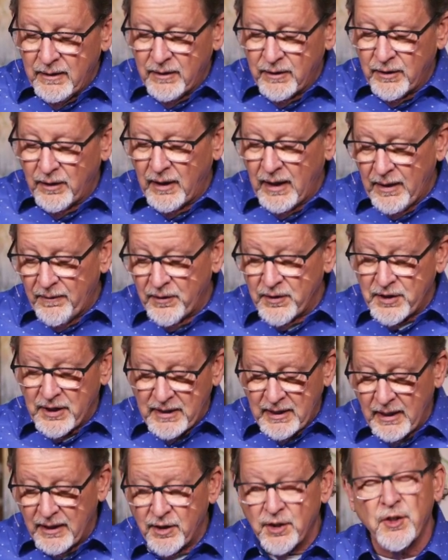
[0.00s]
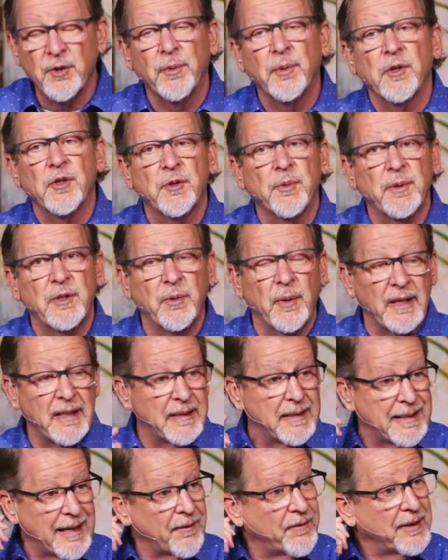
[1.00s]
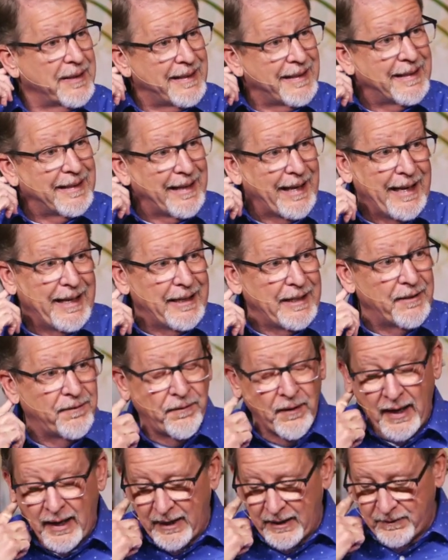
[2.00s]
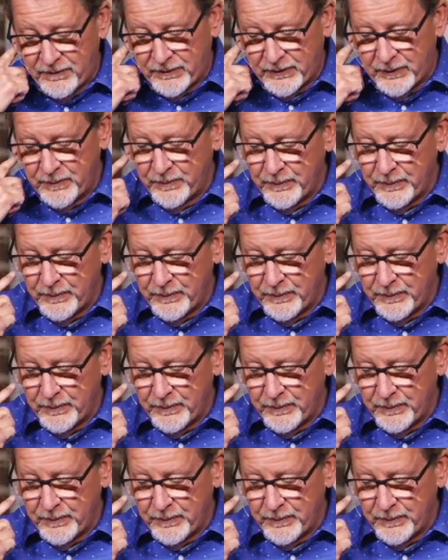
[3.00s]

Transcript: their average attendance was between 70 and 85.